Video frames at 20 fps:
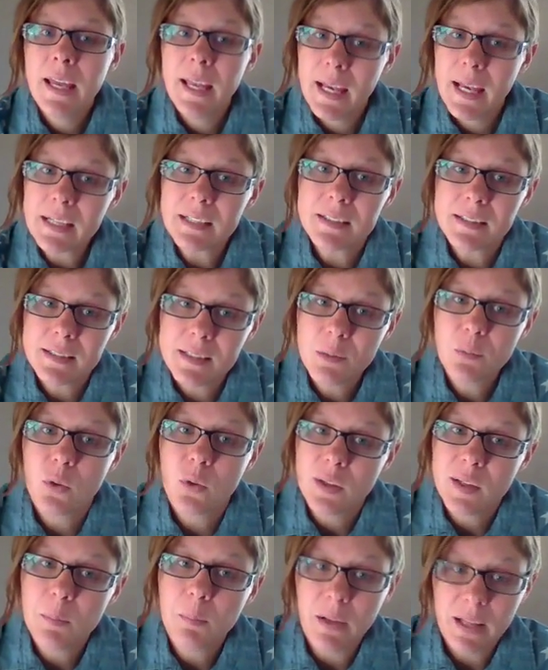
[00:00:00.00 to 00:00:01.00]
It can seem
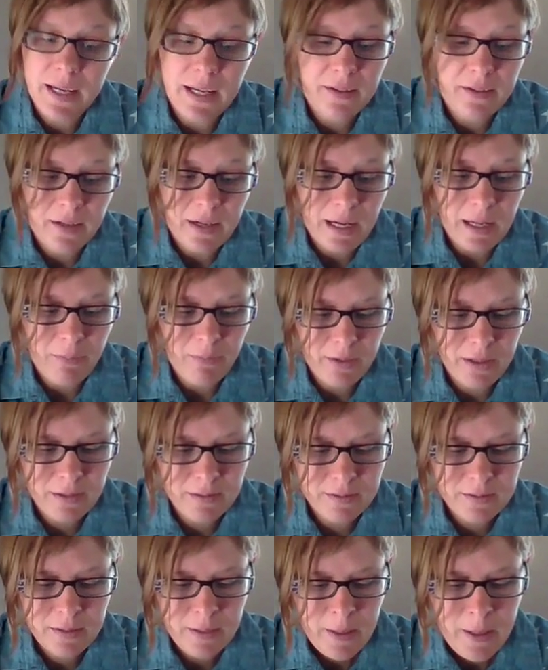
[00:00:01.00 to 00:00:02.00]
really bland and
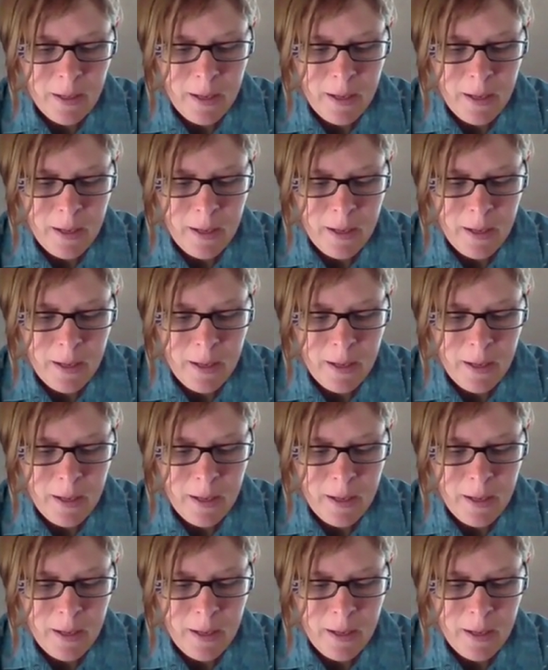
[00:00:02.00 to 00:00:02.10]
obvious.